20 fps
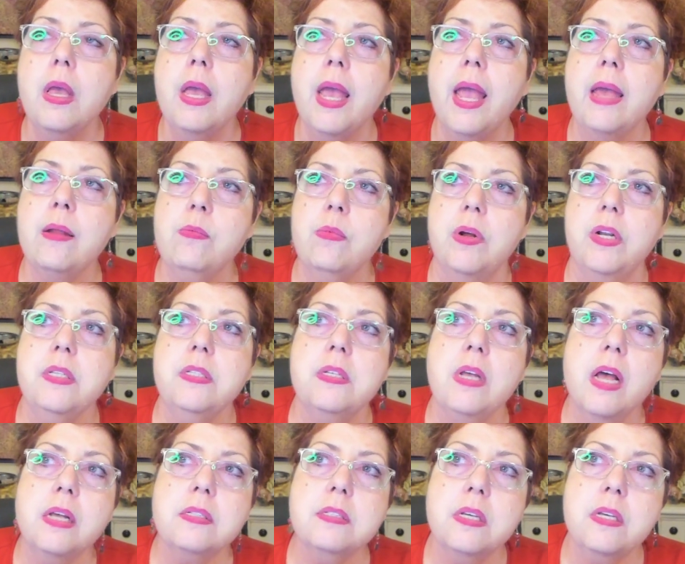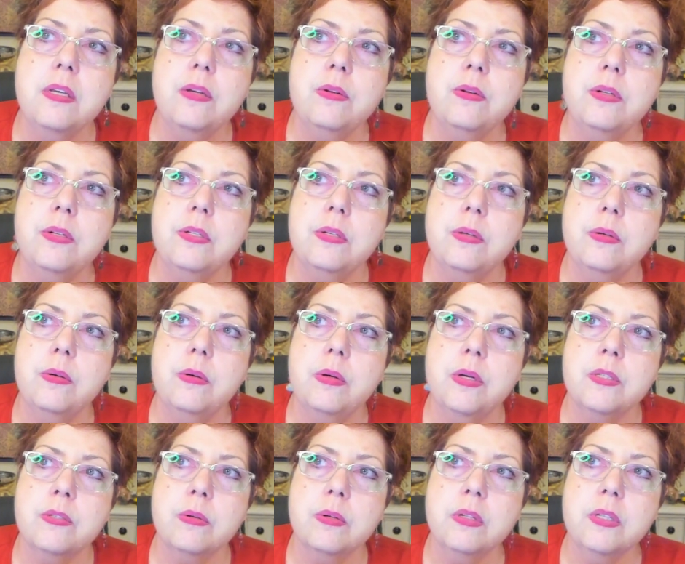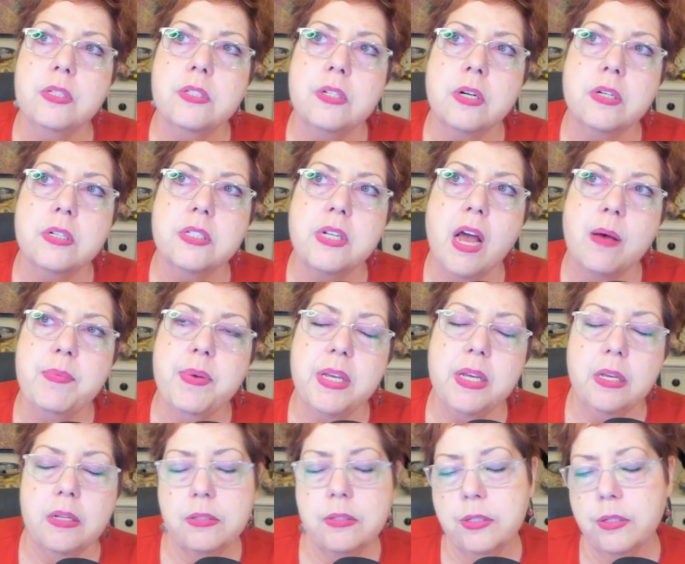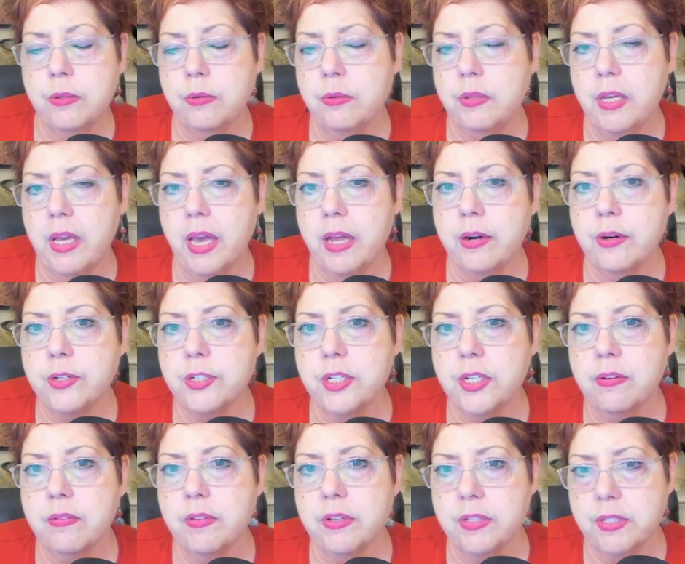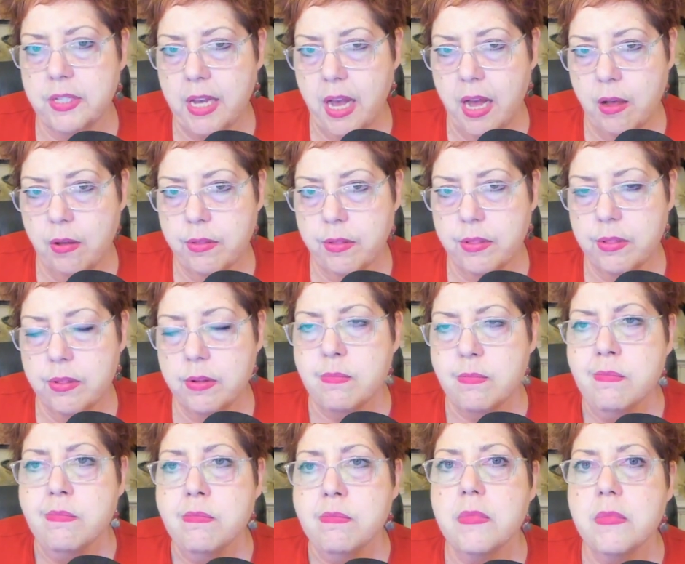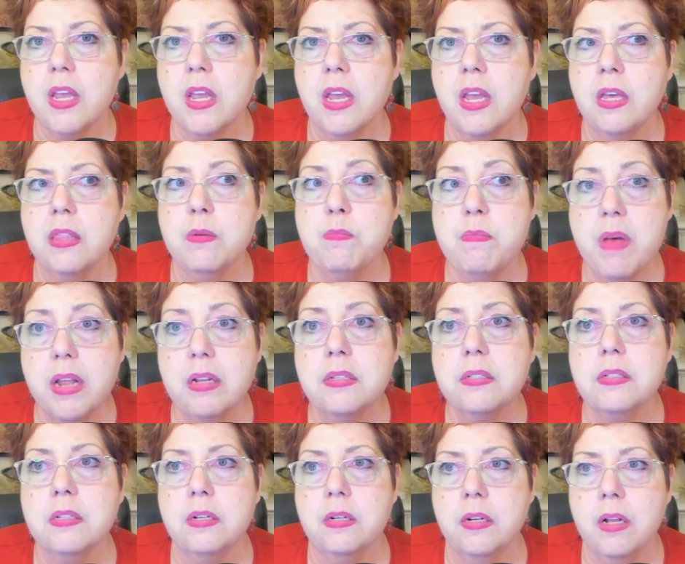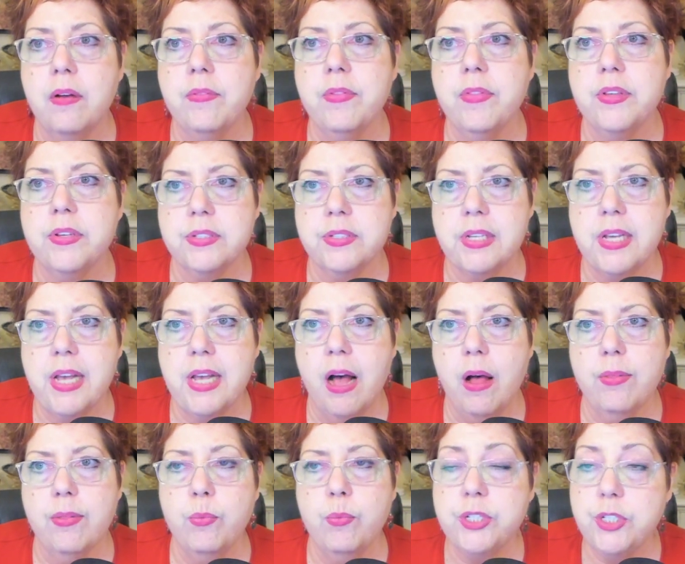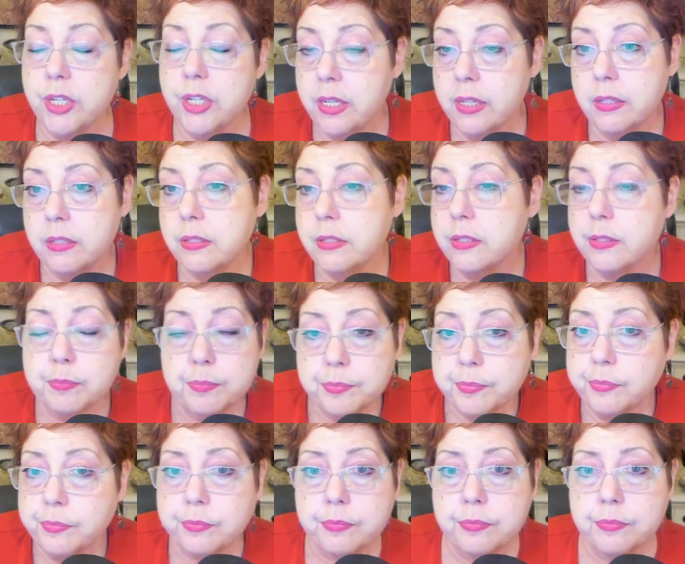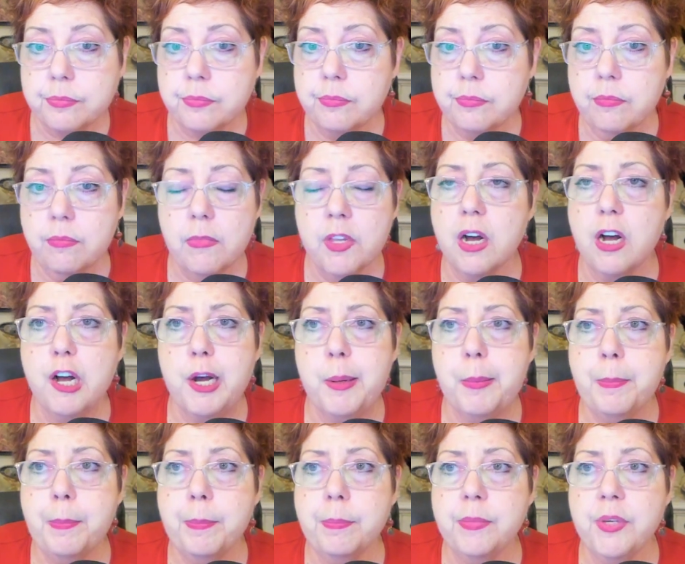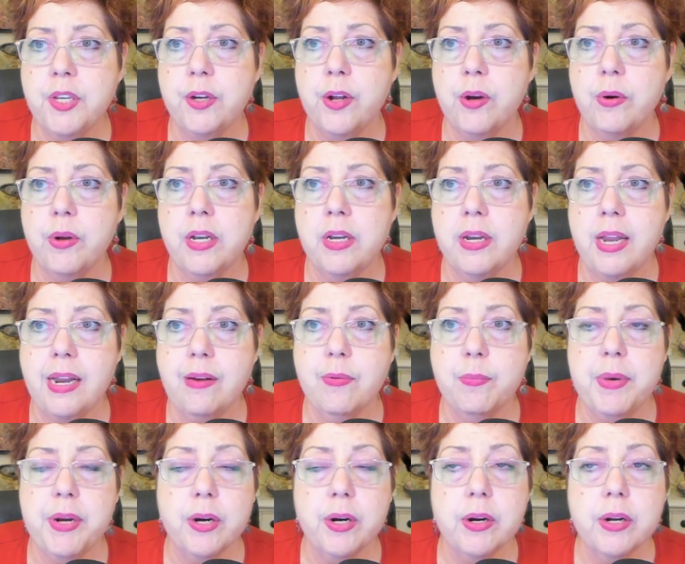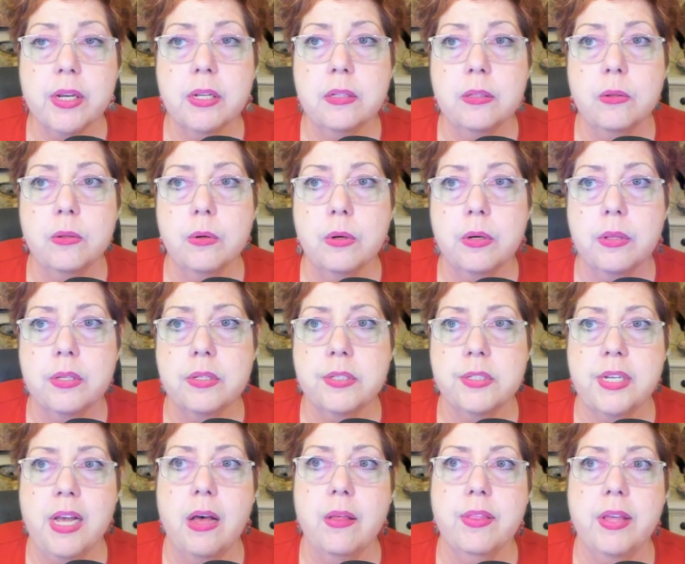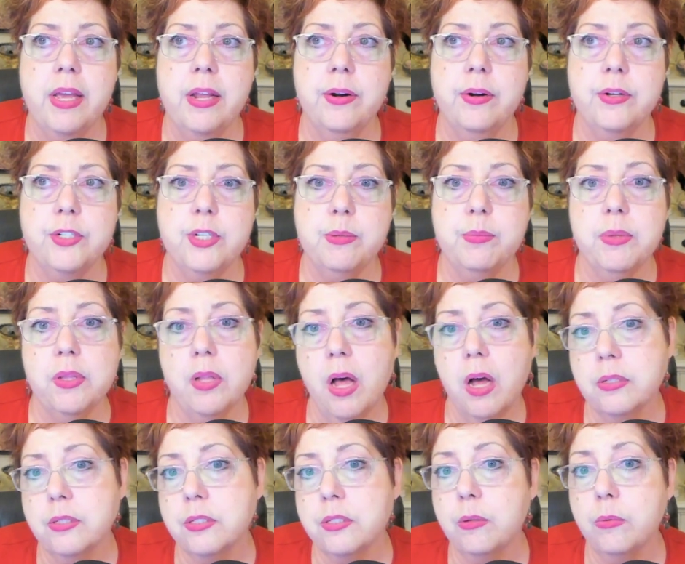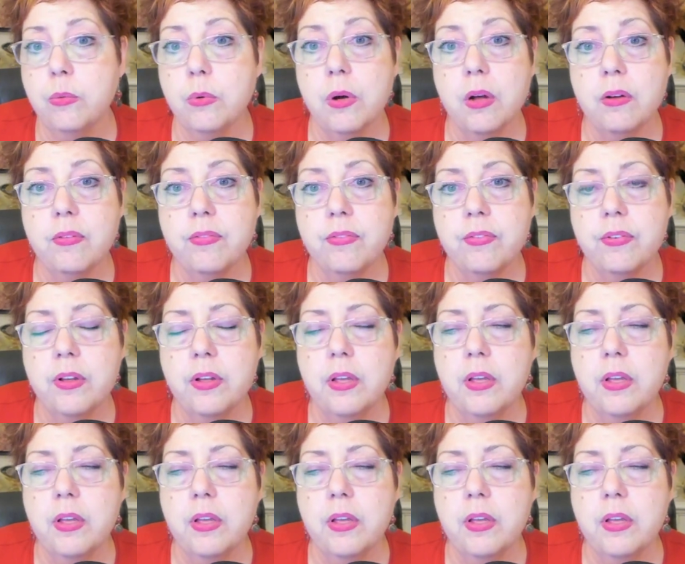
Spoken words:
And what it's asking you to do is really start tapping into the energy of the South and the medicine of the South, which is, you know, in Native American lore, the South energy belongs to wolf.